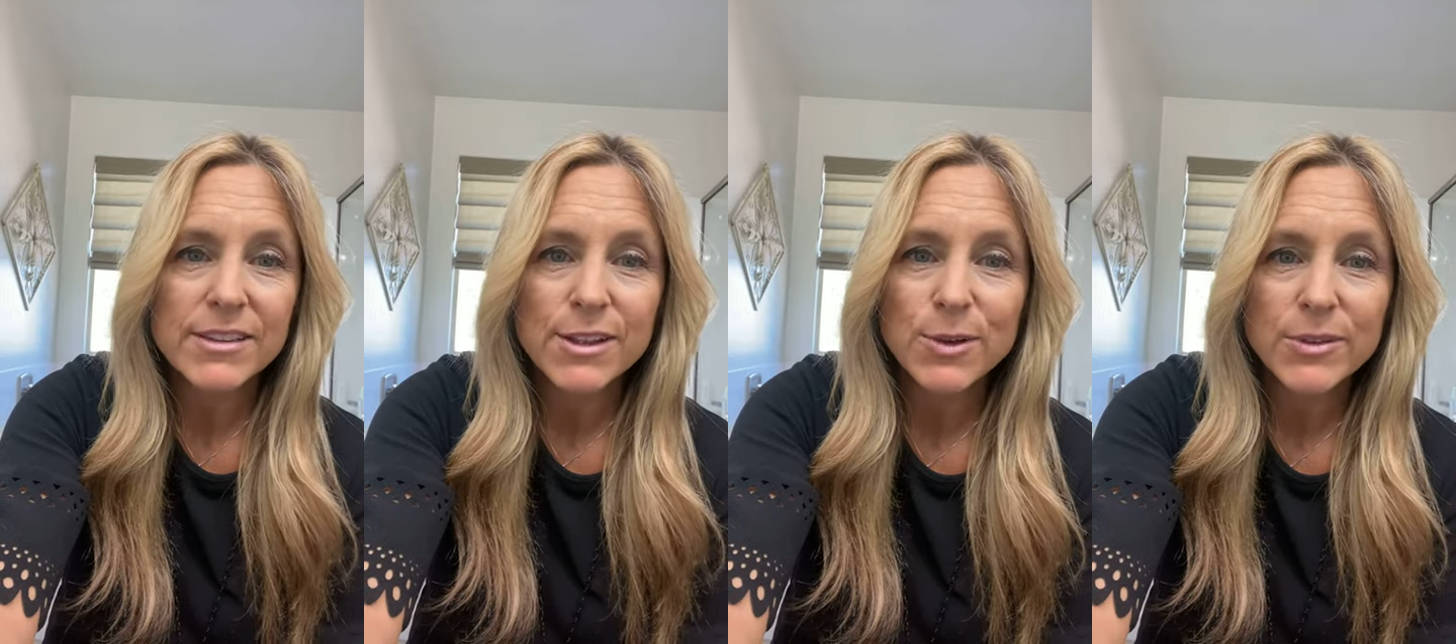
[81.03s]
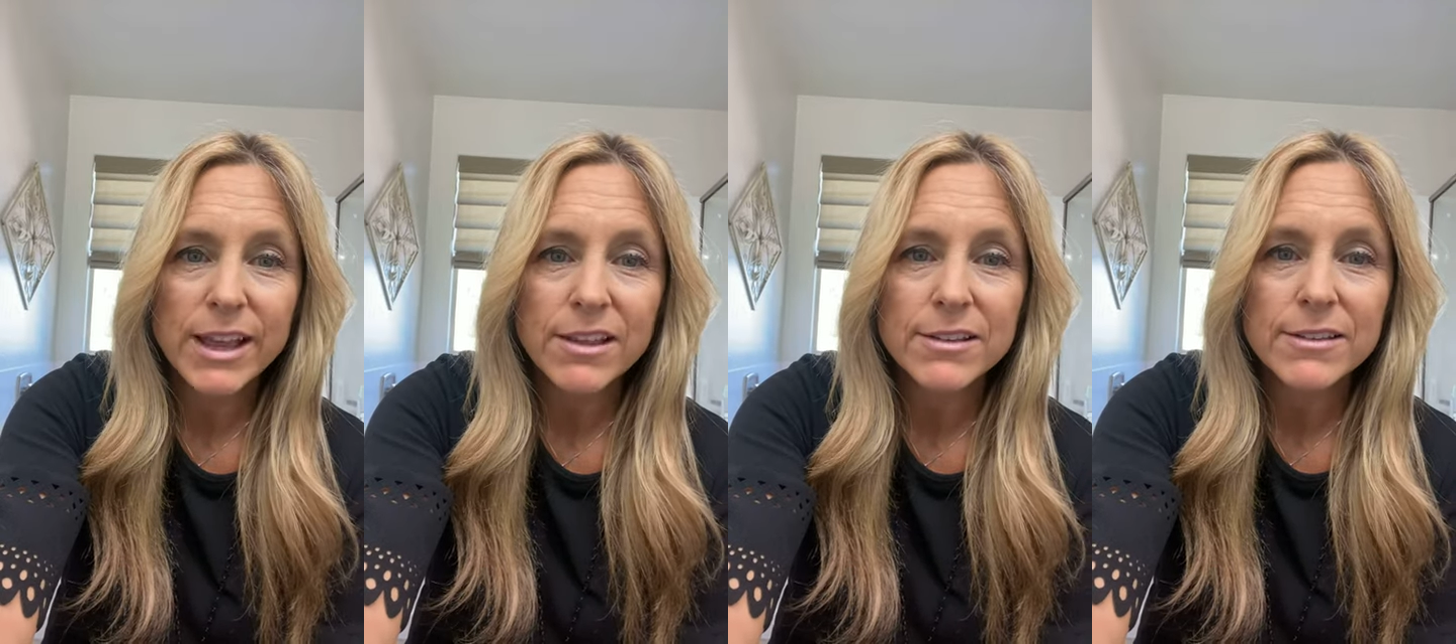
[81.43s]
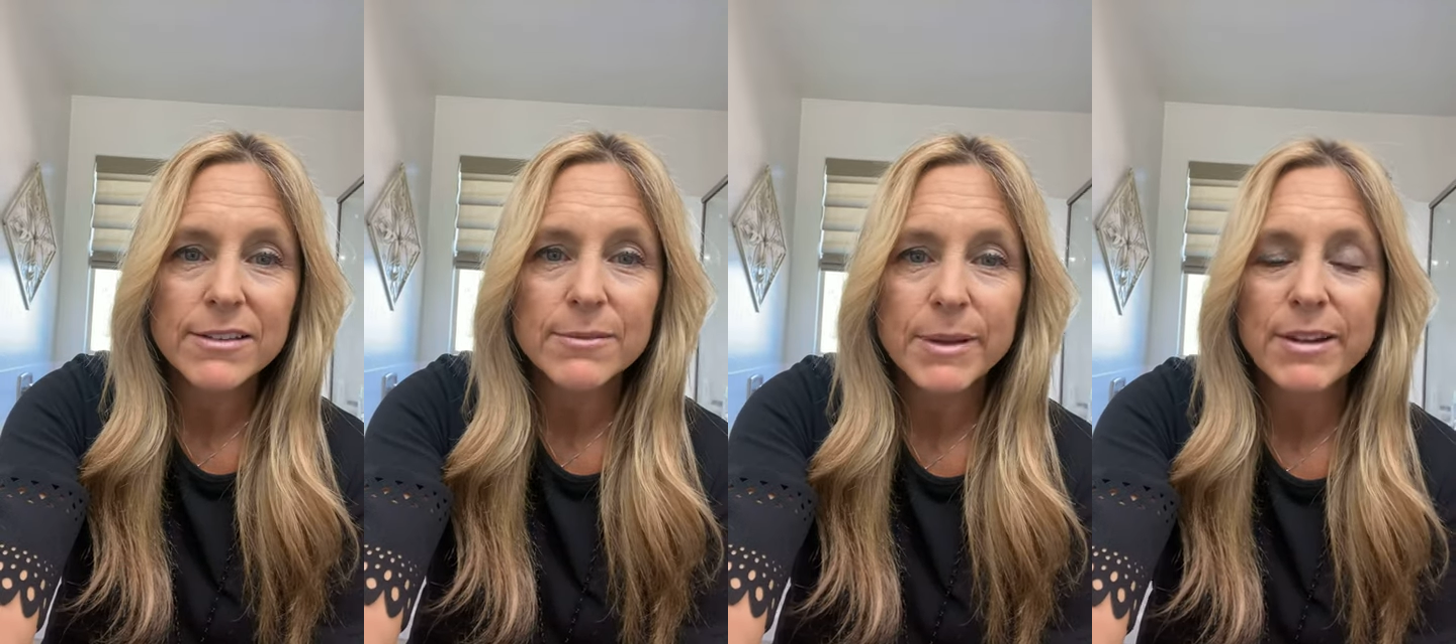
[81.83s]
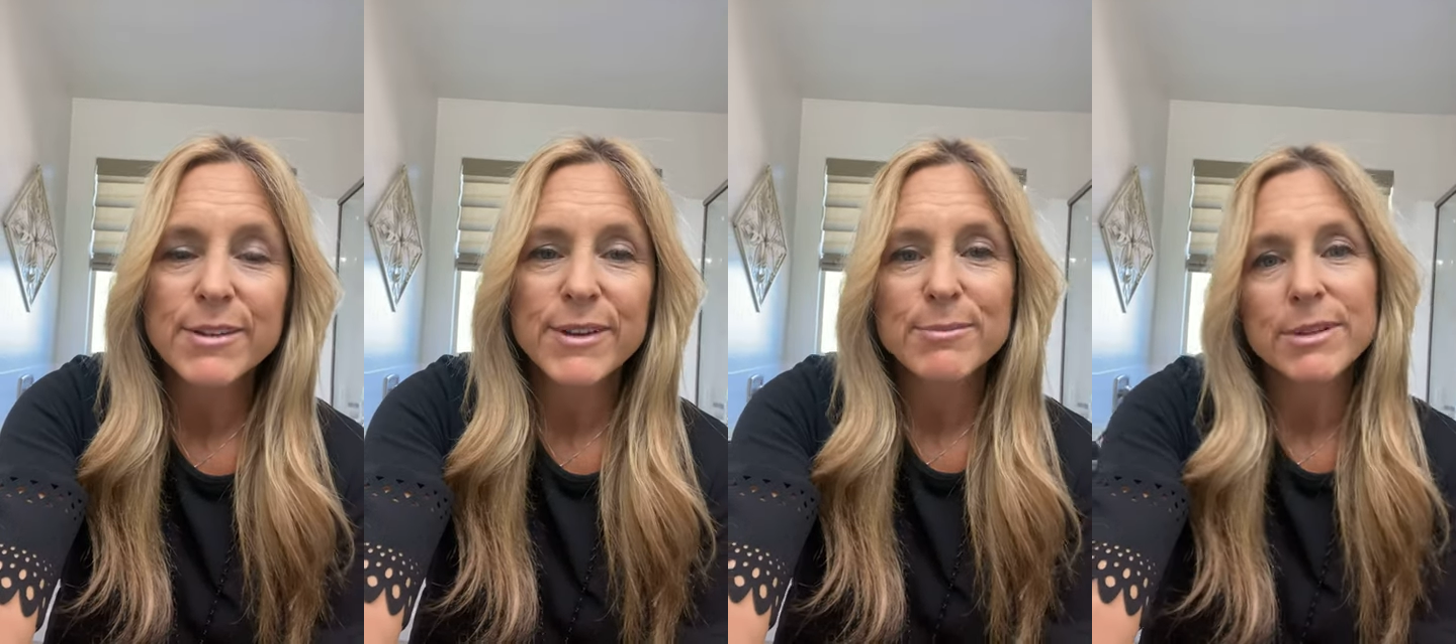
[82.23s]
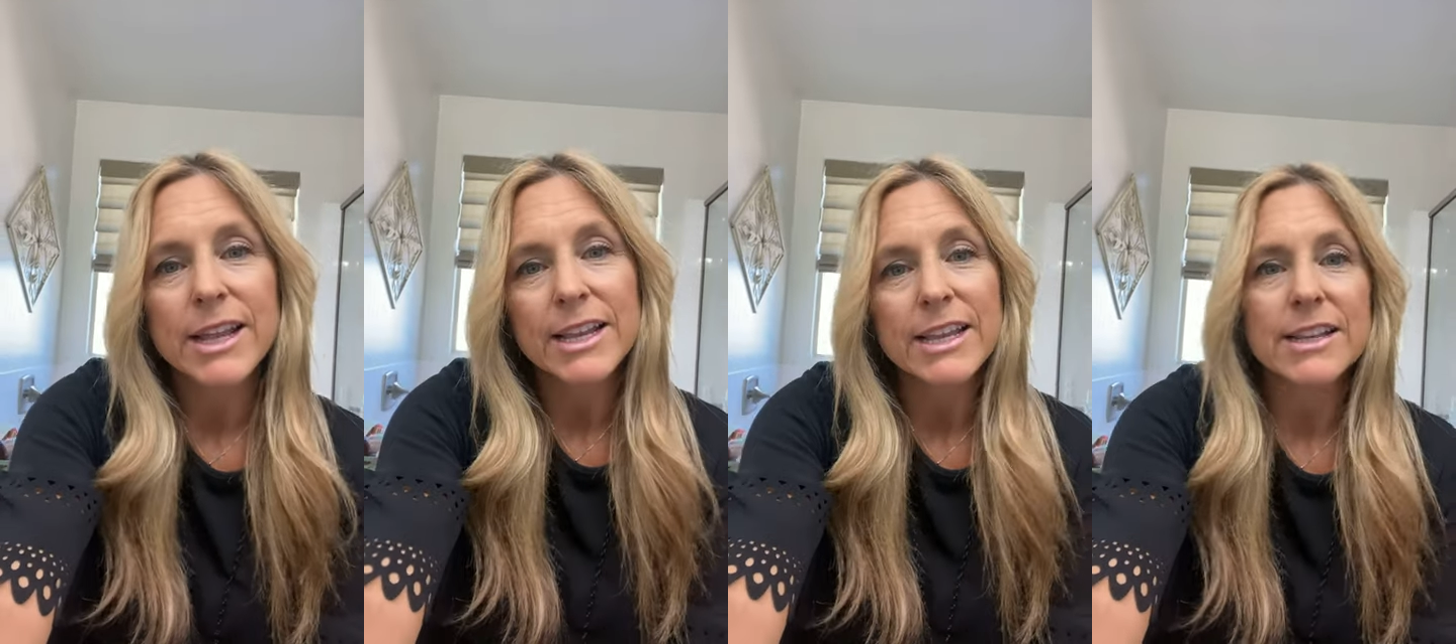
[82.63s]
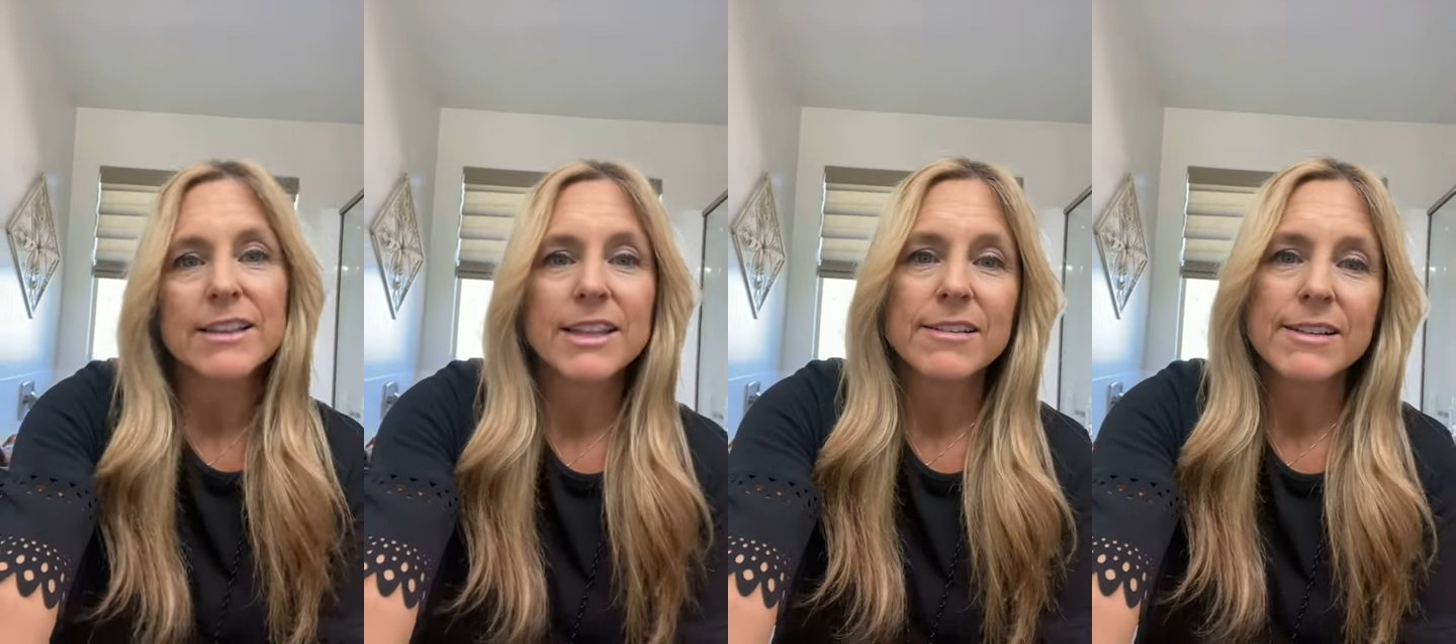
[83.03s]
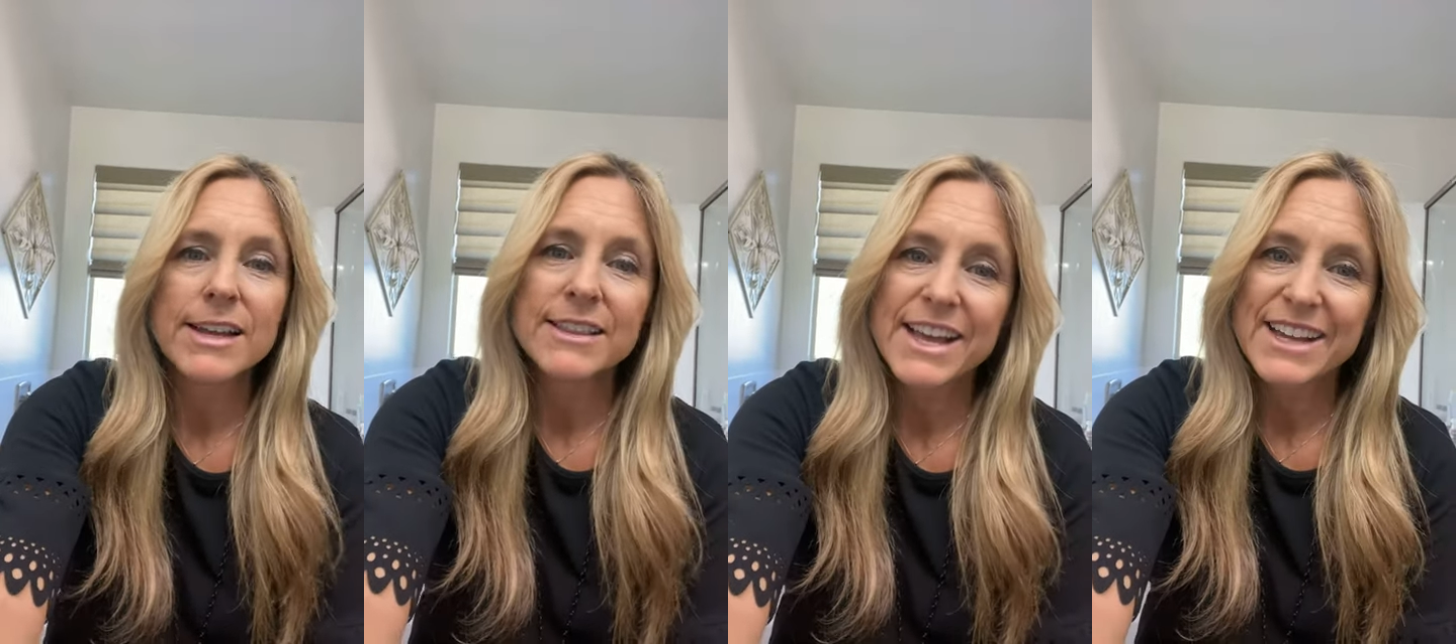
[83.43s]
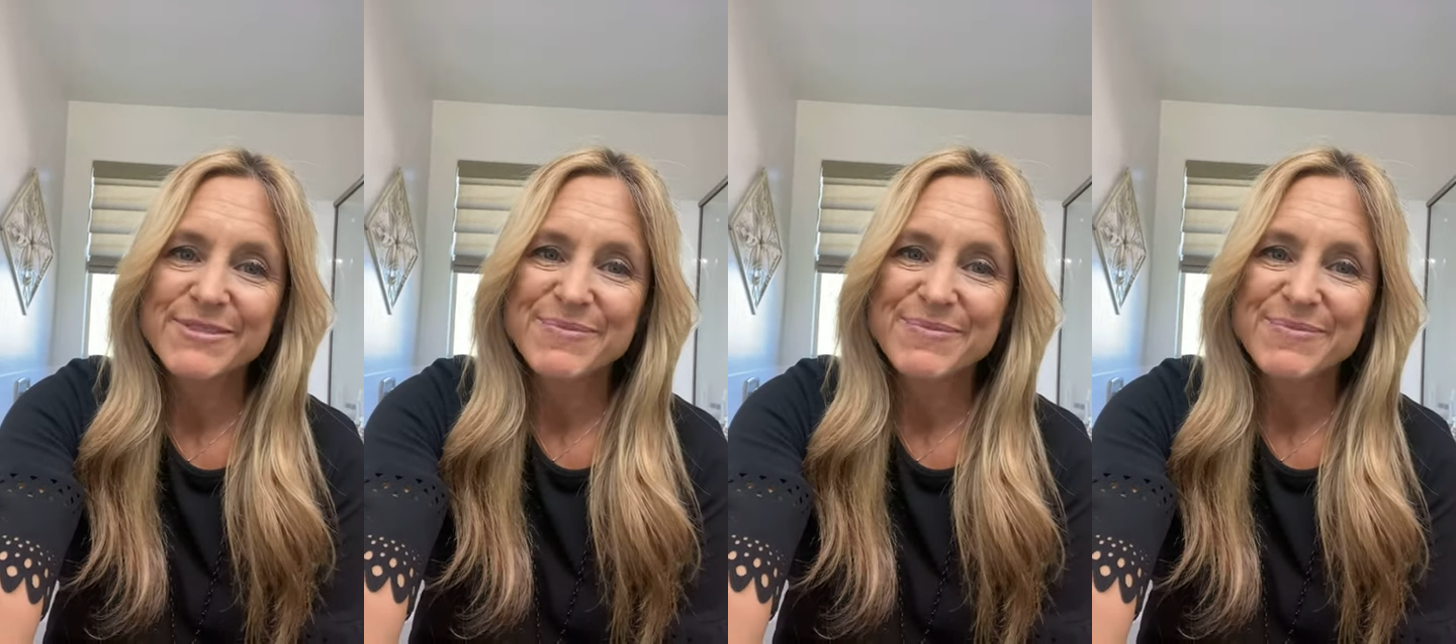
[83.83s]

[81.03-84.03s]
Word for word: hotels, and about event planning and things like that.